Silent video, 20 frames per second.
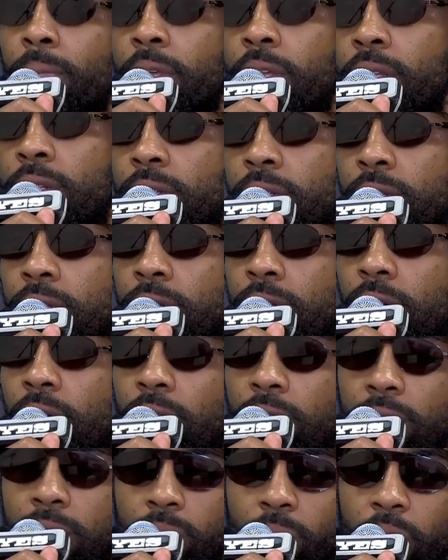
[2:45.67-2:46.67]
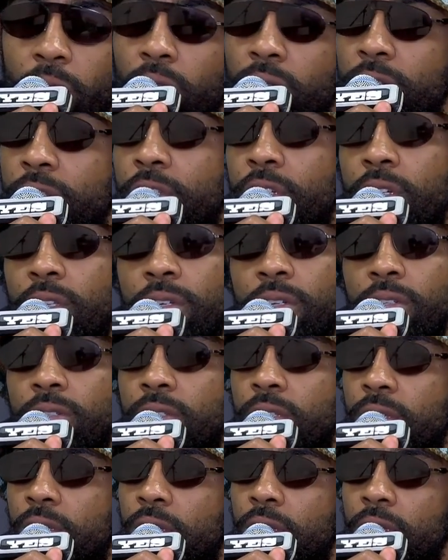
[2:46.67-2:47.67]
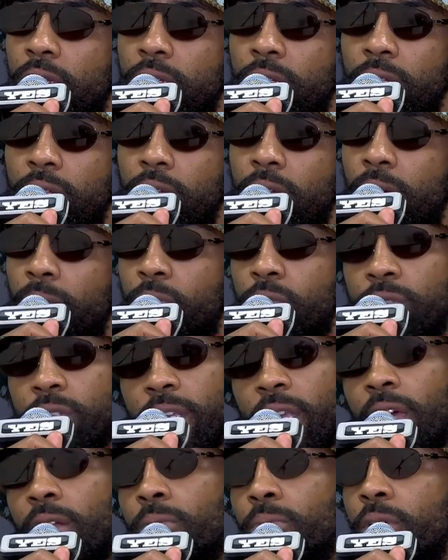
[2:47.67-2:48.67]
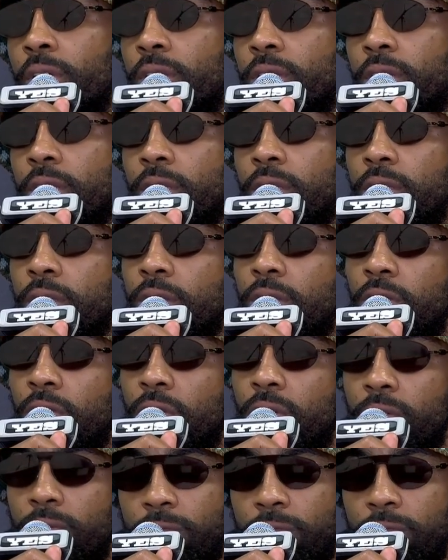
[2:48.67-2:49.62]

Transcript: in, Uh, we hold each other to utmost accountability. You know, if